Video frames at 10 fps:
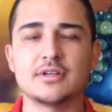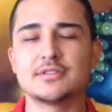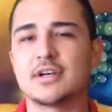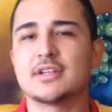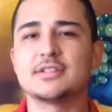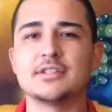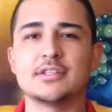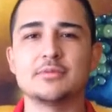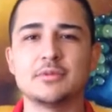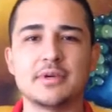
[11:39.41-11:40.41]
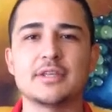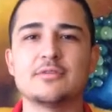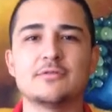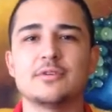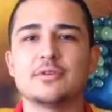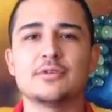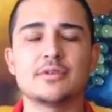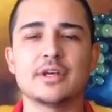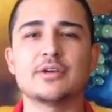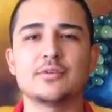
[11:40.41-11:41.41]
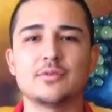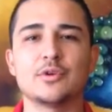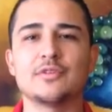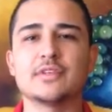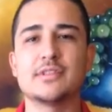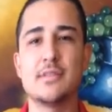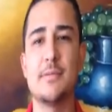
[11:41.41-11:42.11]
talking to them and making them feel like one of us.